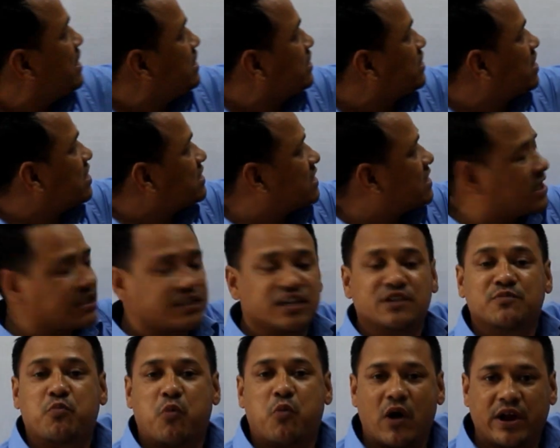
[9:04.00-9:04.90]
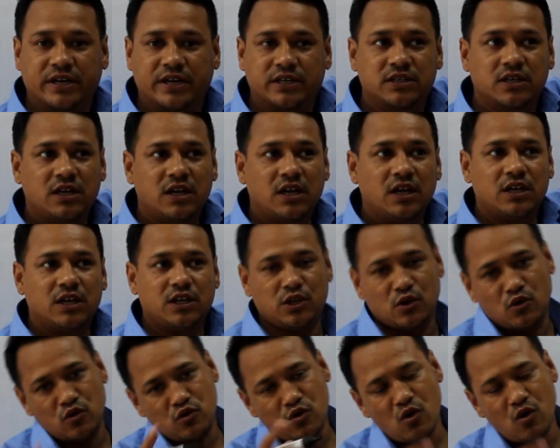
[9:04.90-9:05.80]
intersecting point.
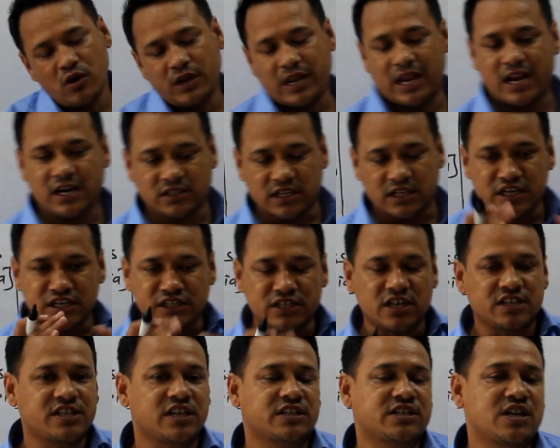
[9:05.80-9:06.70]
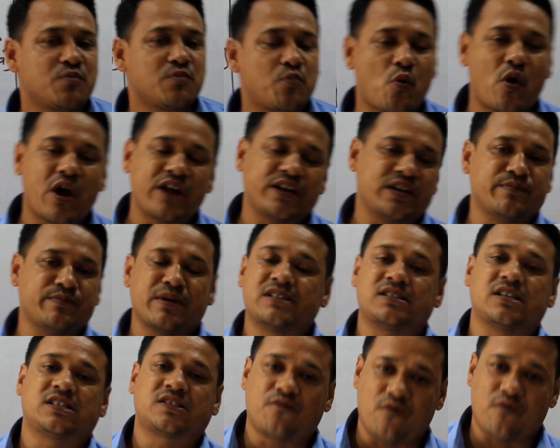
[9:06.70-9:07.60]
You know, at the intersecting point image
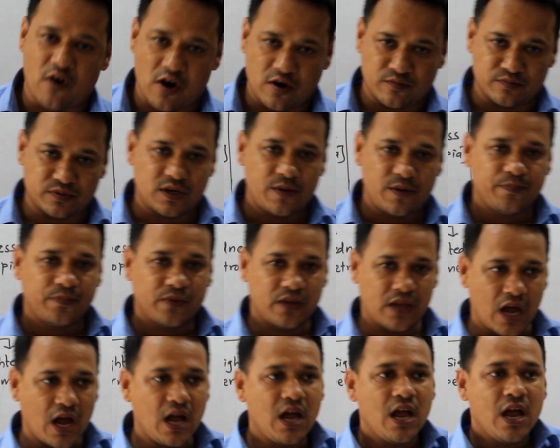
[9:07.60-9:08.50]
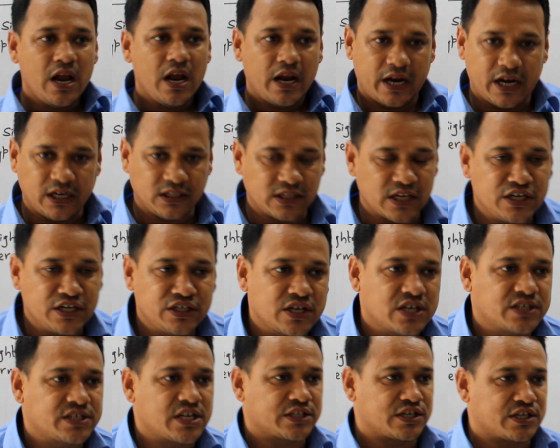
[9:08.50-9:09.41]
is formed. Yeah, at the
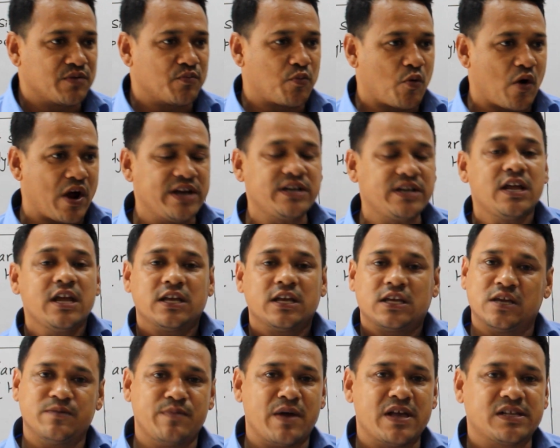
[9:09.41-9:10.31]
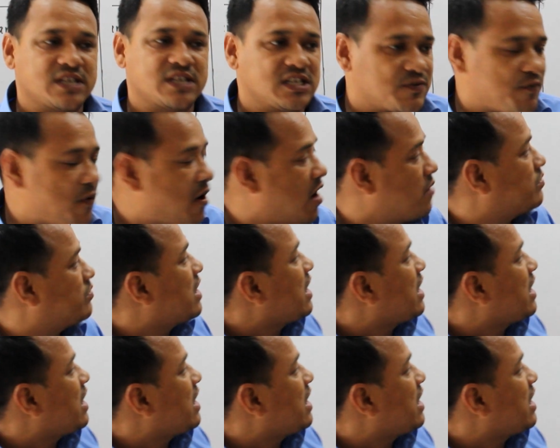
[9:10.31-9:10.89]
intersecting point image is formed,